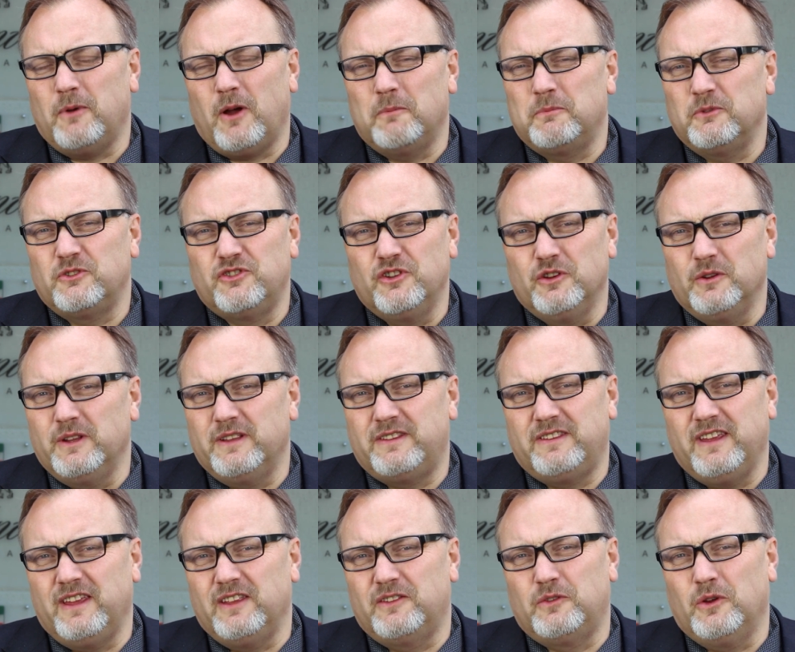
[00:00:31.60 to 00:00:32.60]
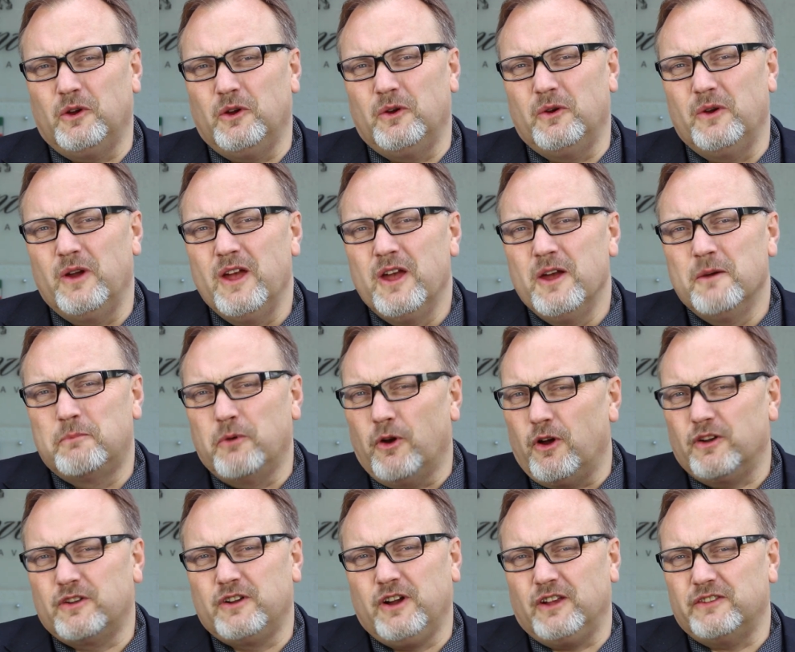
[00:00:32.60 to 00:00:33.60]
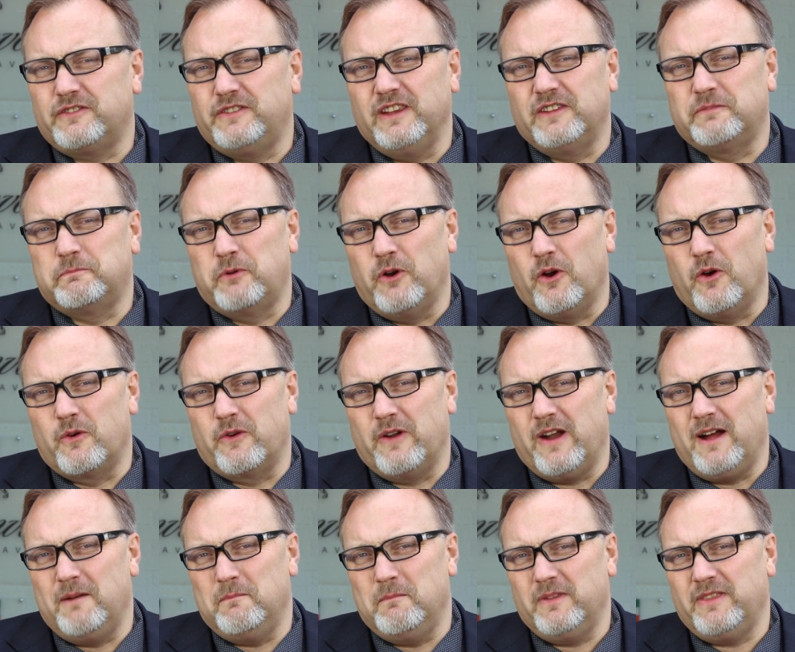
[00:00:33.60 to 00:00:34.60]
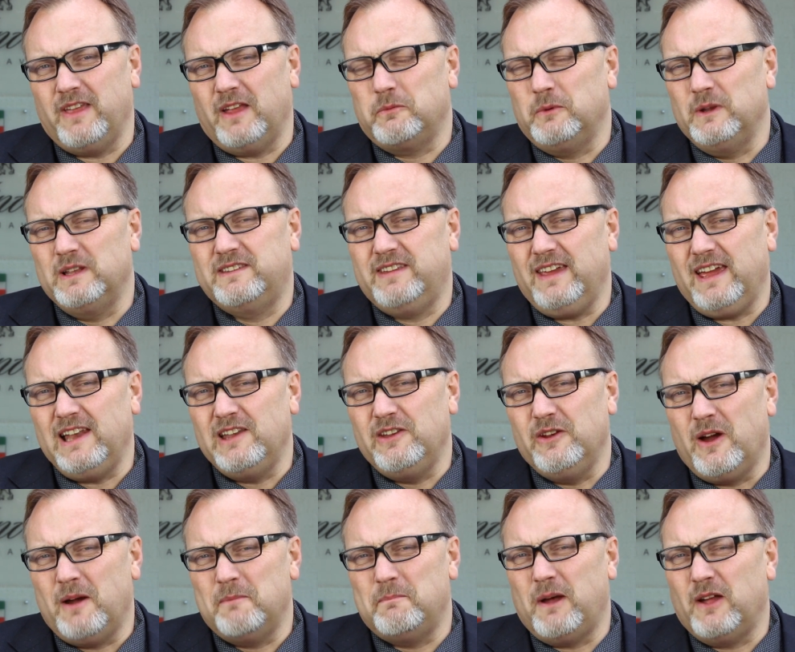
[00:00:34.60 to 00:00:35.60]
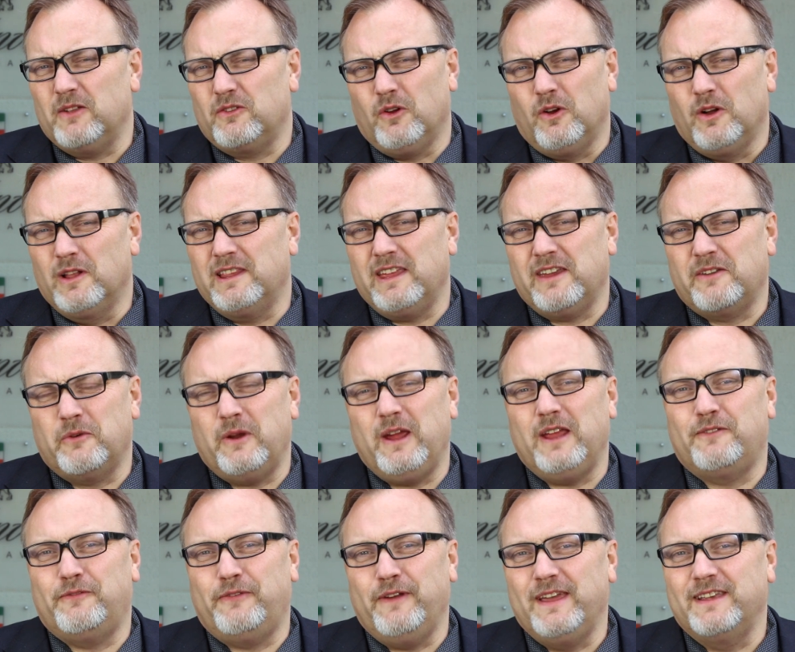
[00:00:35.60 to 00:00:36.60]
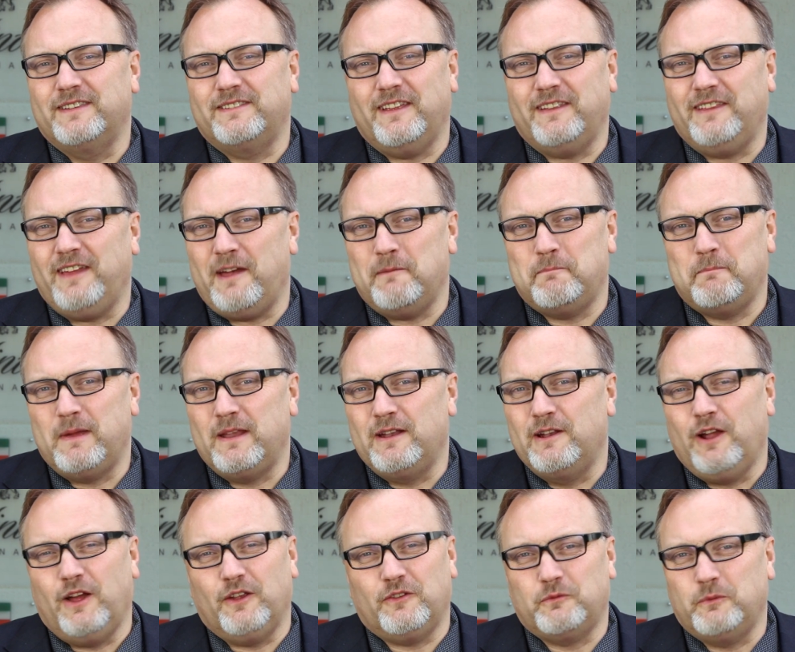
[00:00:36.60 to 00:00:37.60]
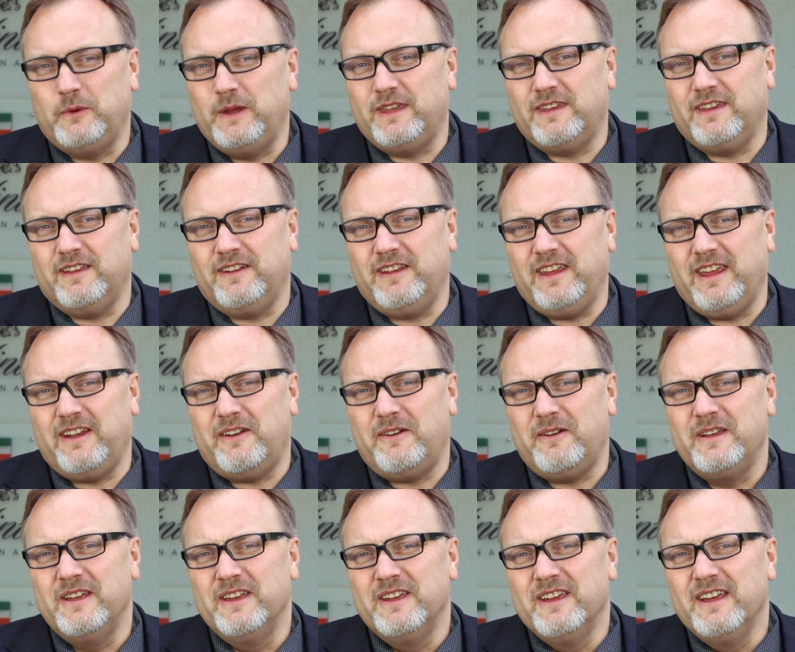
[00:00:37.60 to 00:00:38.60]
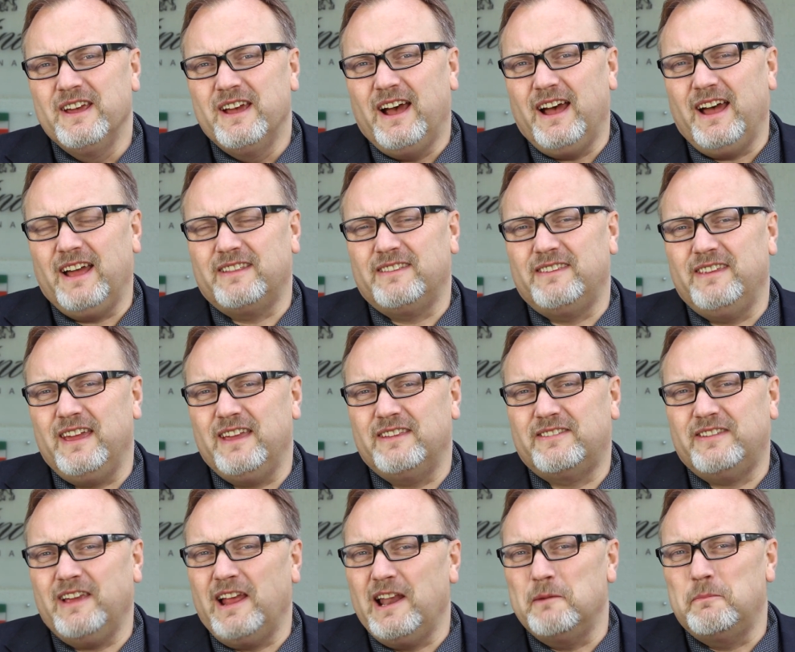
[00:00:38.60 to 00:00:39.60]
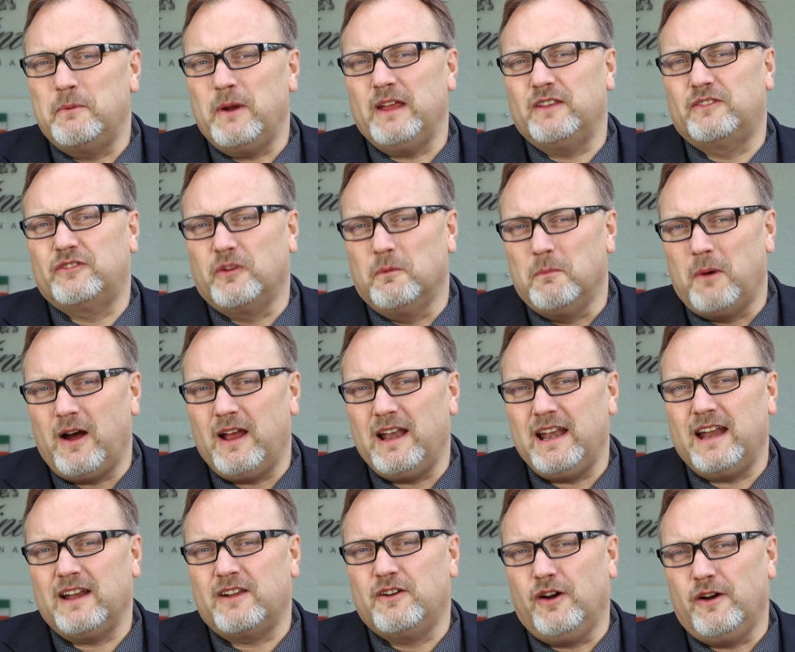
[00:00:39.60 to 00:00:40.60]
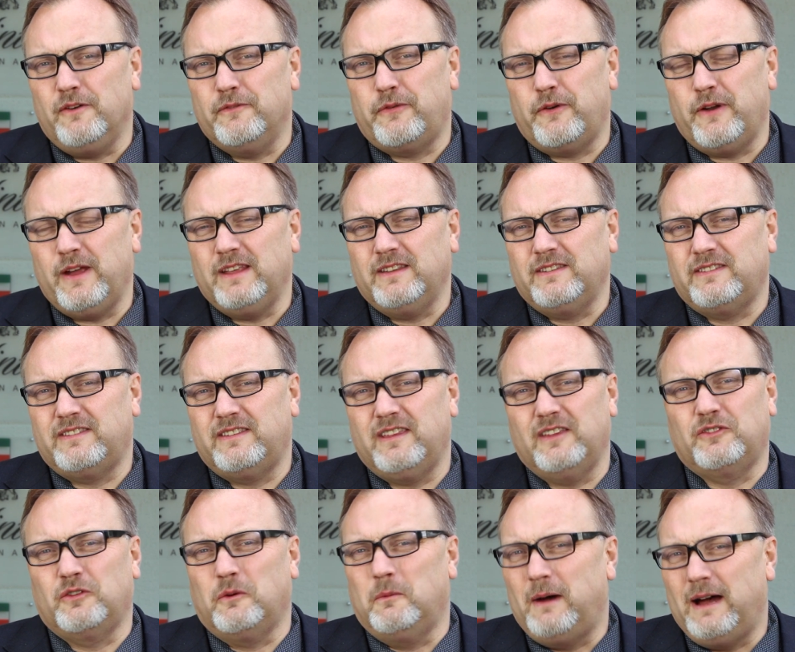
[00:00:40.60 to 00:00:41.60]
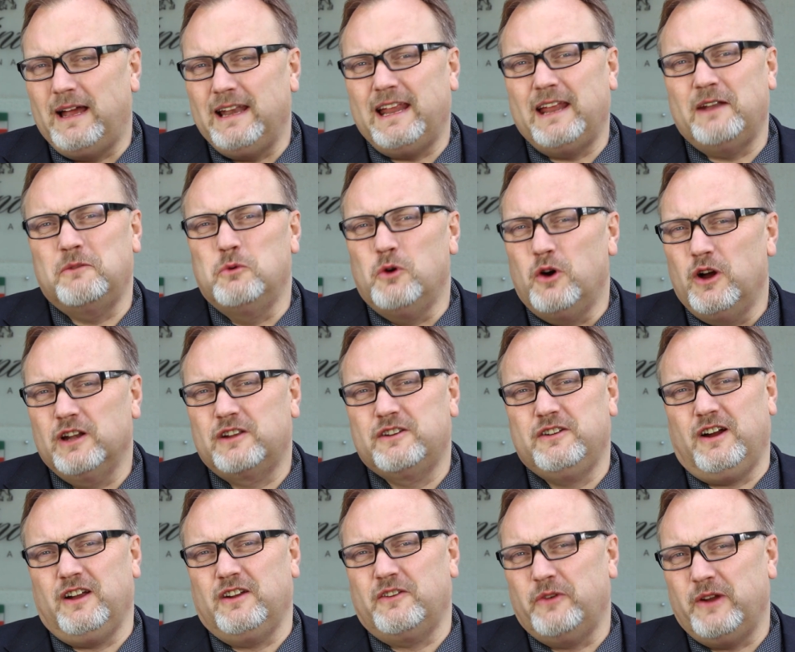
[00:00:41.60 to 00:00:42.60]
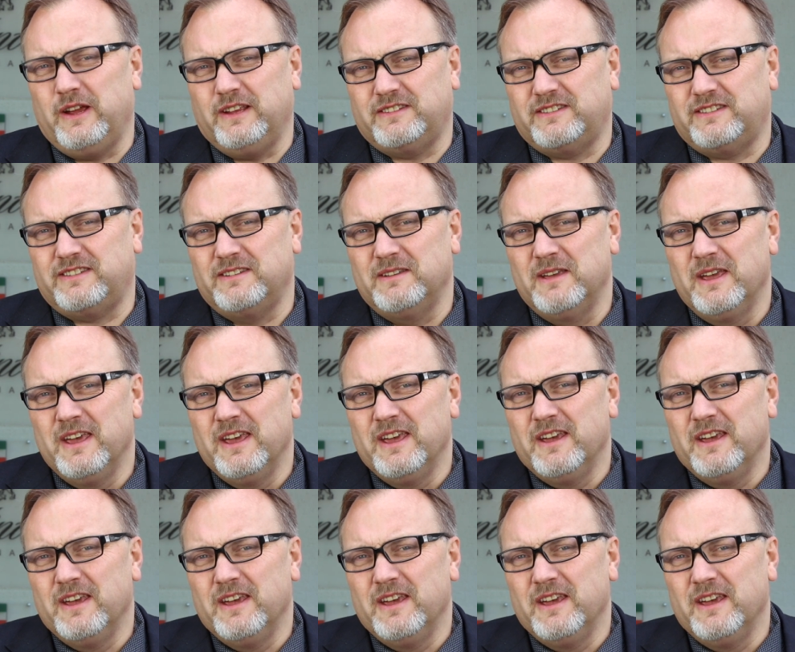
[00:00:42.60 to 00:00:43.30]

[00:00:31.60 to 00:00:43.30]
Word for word: opportunity to broadcast this program that will tell you about all the great things that happened last weekend here at the Celebrate Somaliland Conference, the Somaliland World Congress,